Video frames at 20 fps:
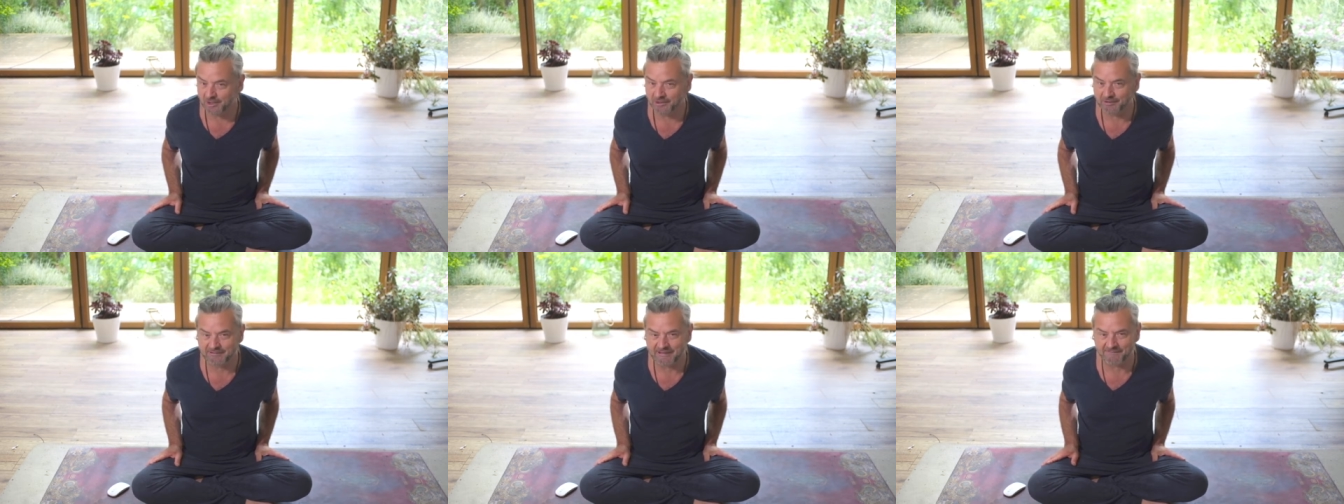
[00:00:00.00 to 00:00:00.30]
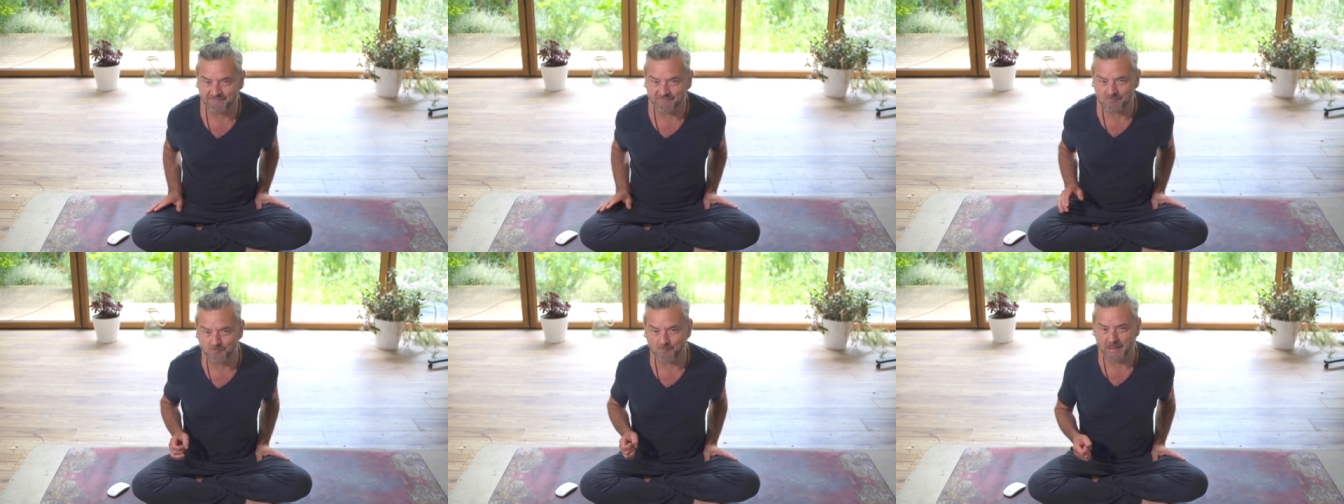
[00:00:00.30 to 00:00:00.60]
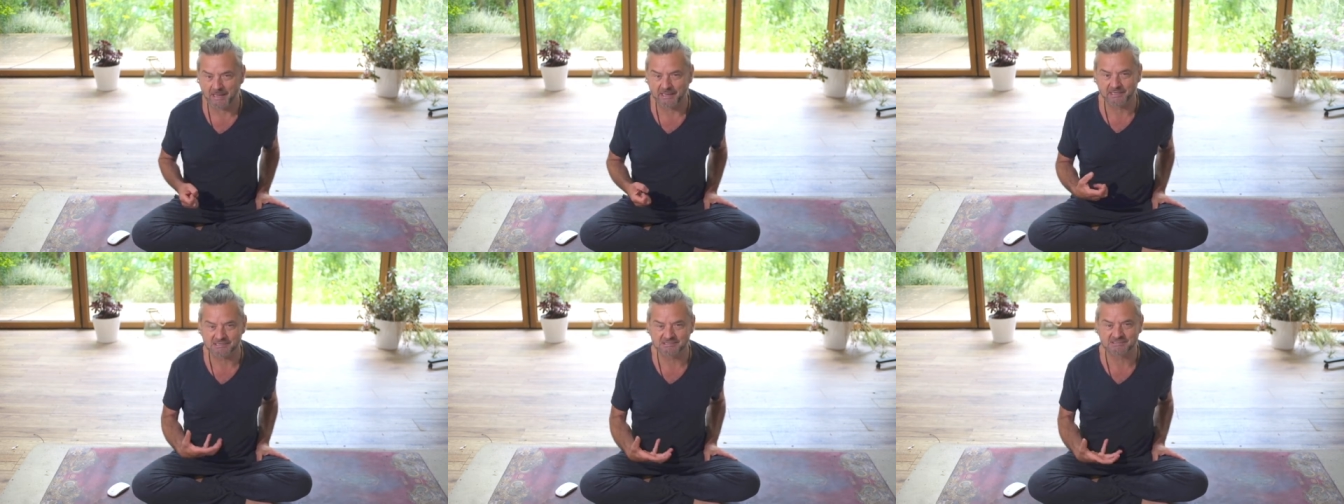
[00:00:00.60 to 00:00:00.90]
kind of gave
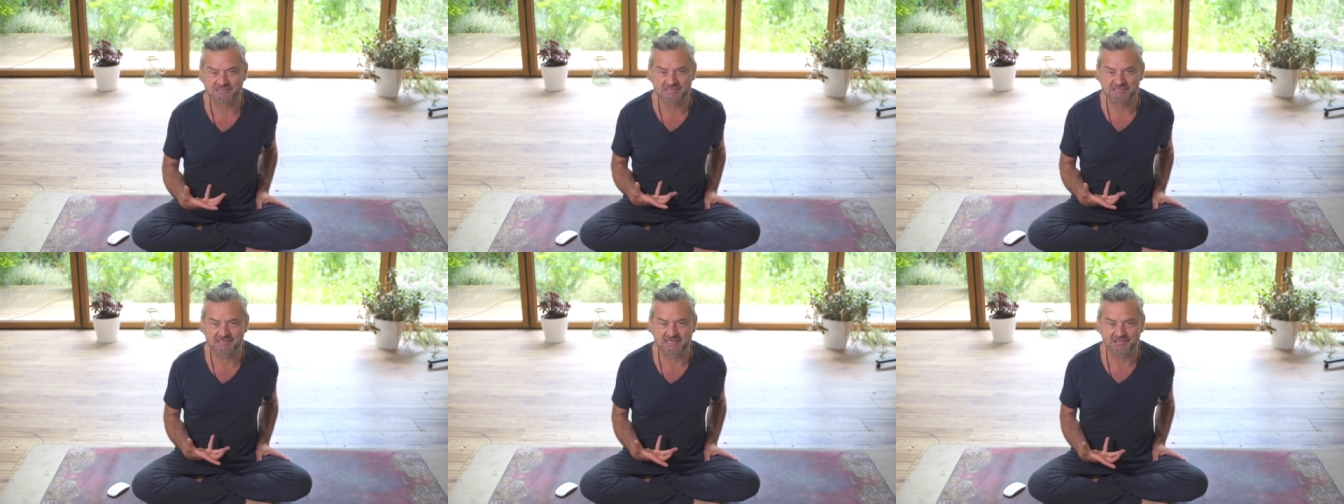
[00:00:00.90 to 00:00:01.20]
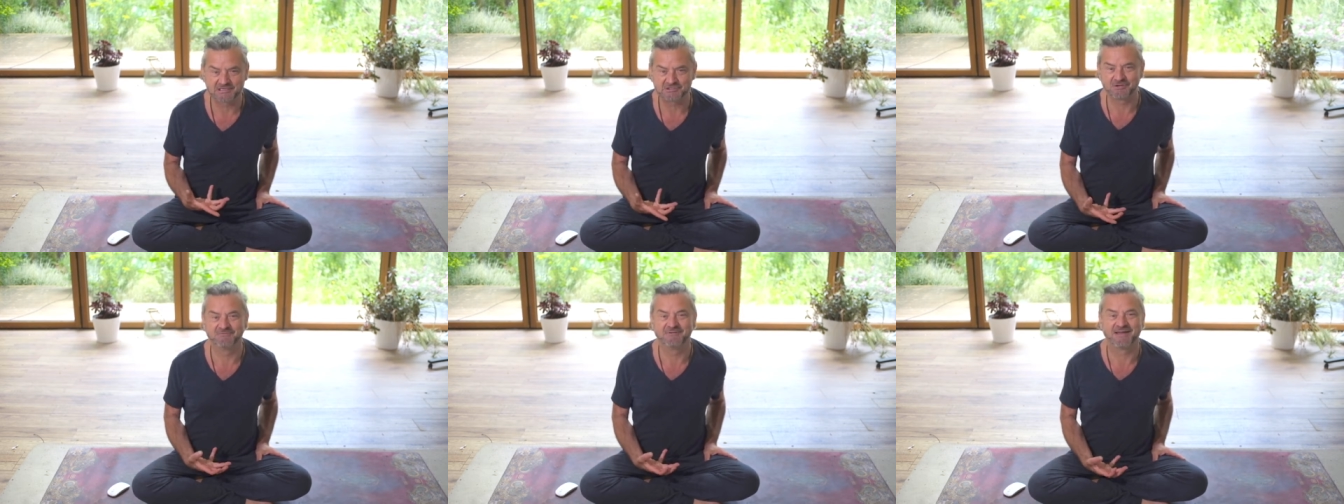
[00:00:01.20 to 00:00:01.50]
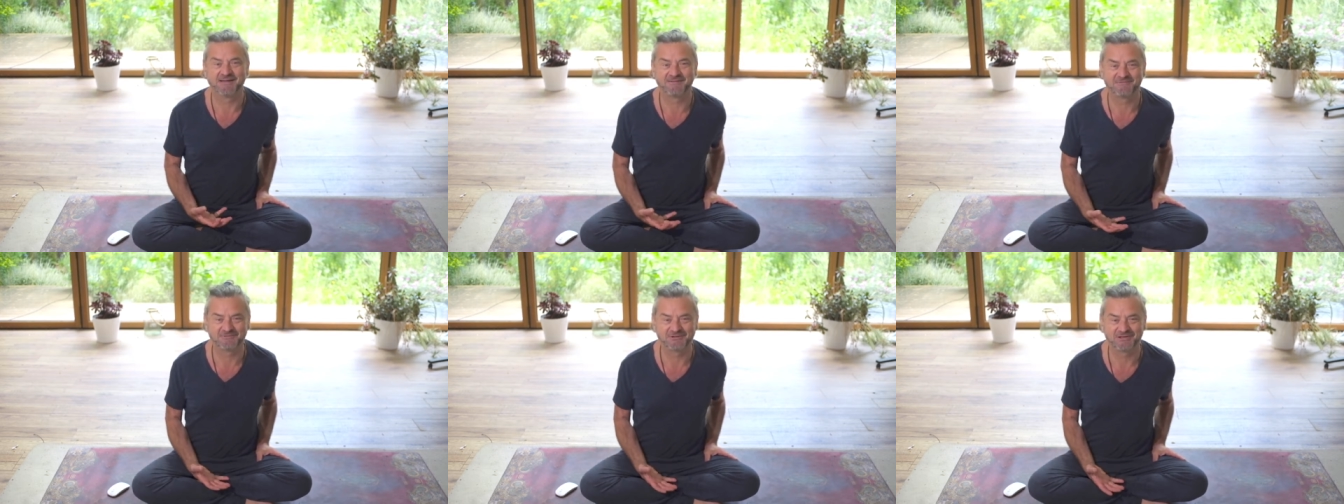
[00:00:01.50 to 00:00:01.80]
him back a
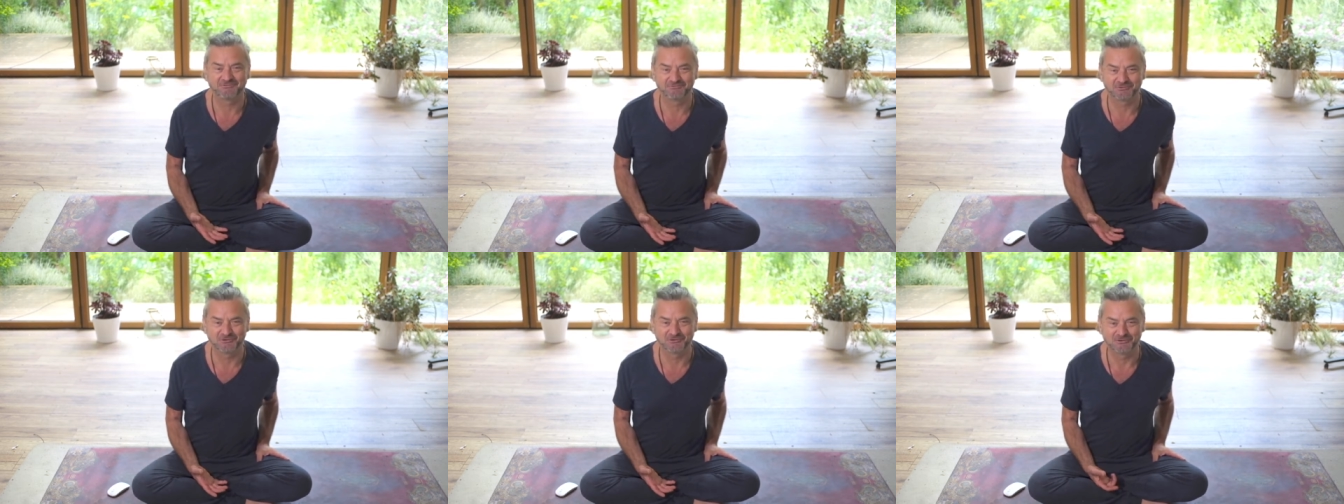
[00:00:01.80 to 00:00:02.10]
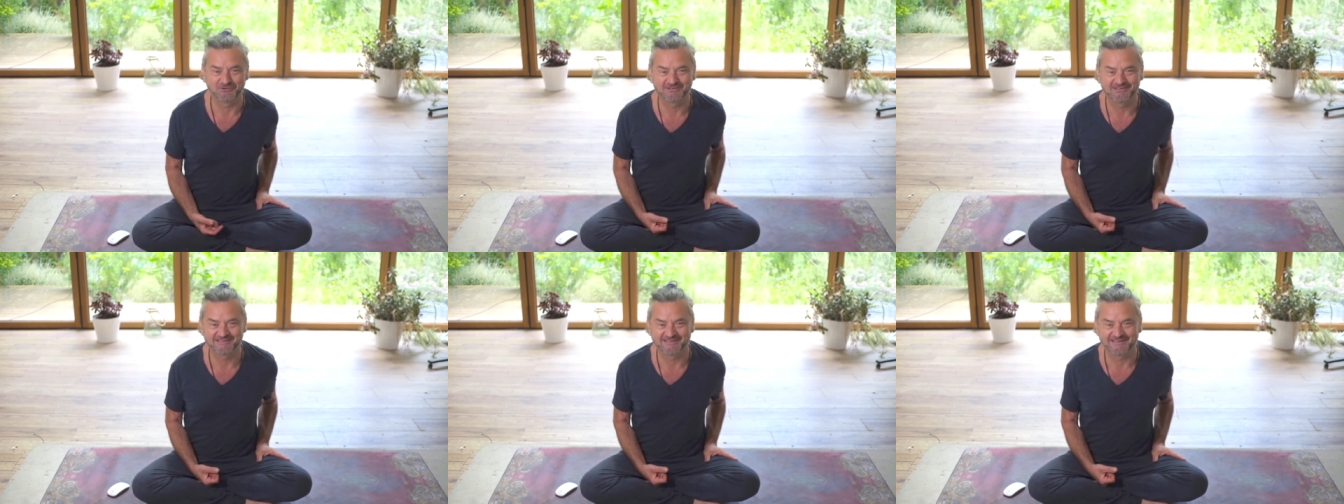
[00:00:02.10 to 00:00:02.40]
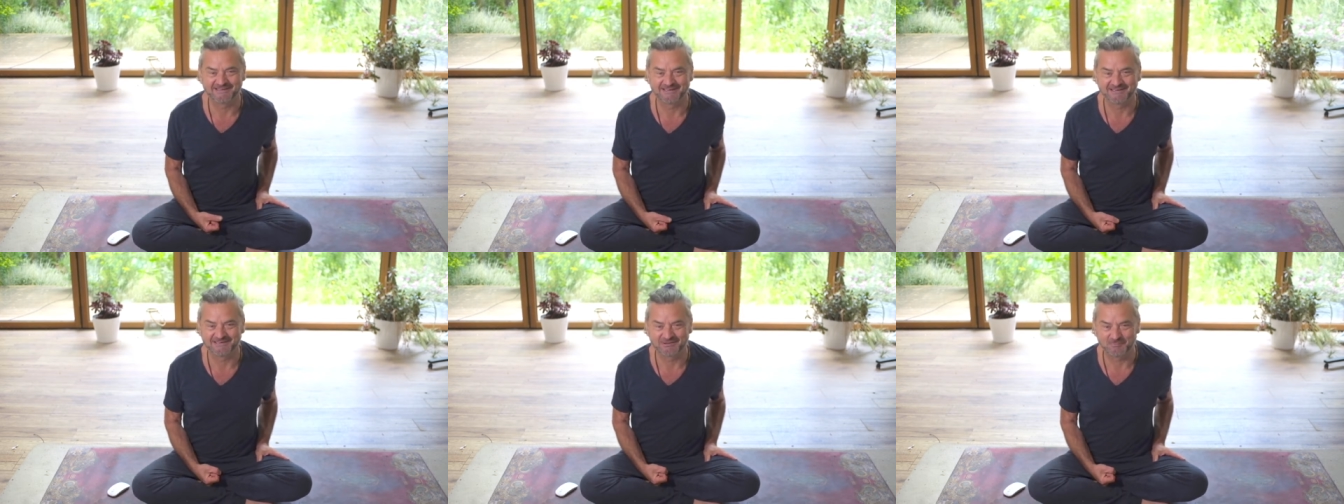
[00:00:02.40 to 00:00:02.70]
sensation of having a foot
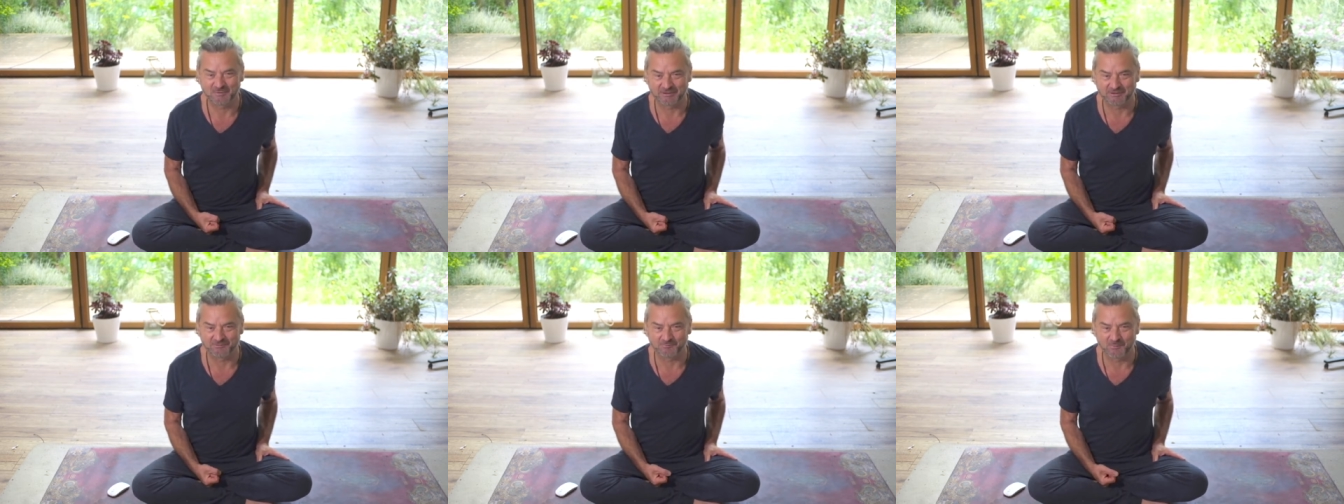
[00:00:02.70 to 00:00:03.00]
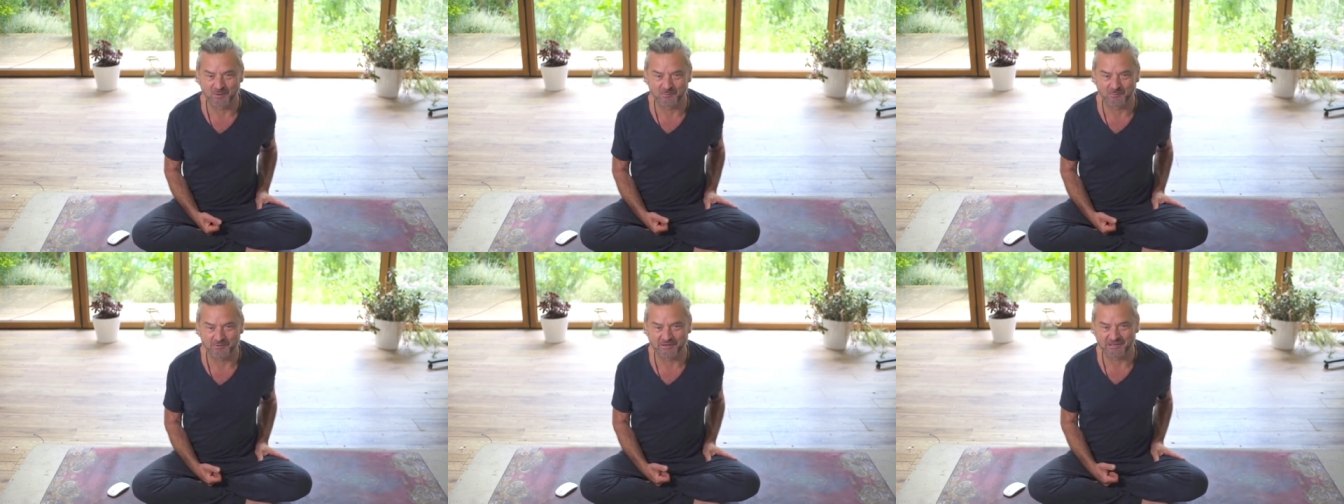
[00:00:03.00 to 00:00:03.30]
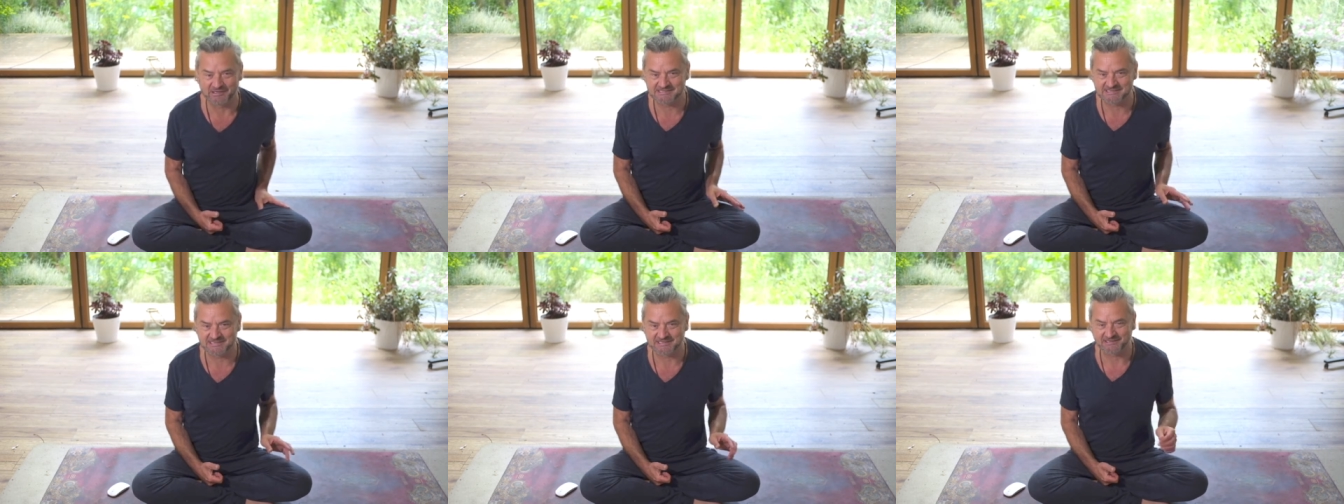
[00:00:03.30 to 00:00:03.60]
and a bit of
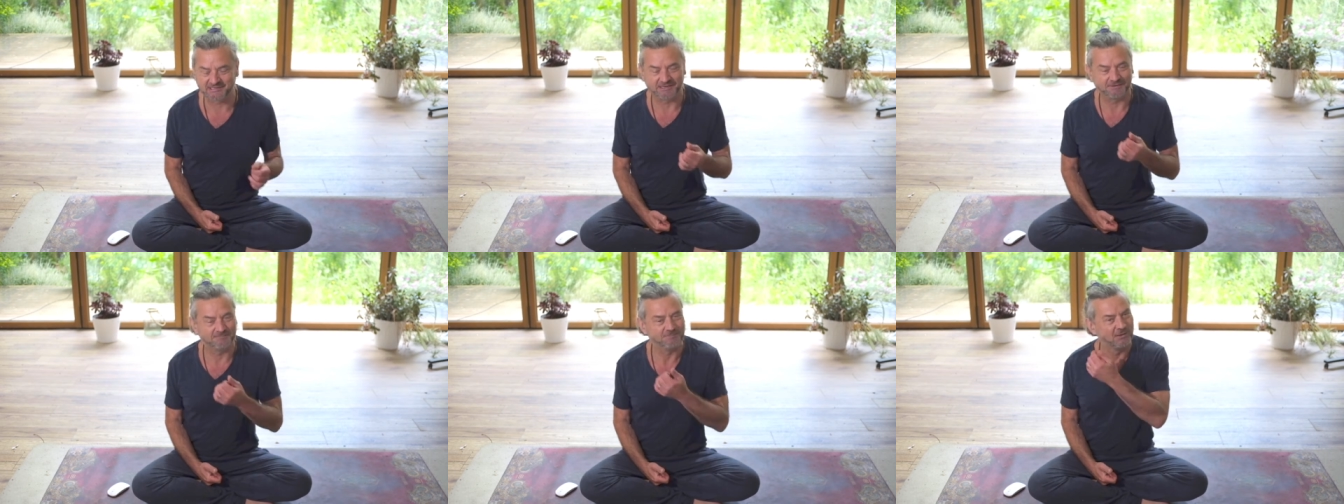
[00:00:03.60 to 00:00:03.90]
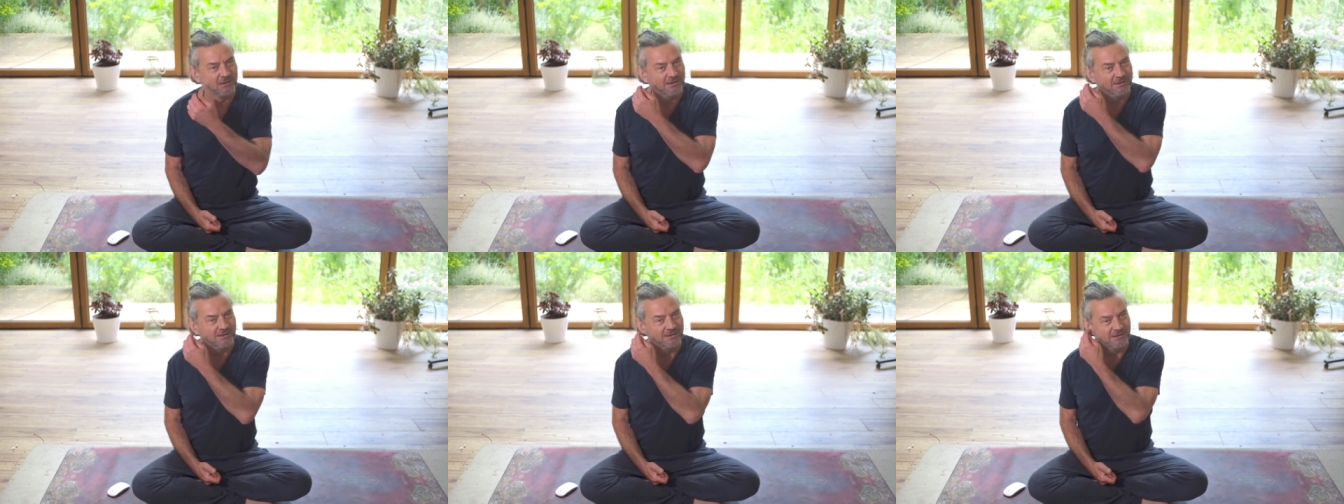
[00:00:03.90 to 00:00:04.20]
mobility there.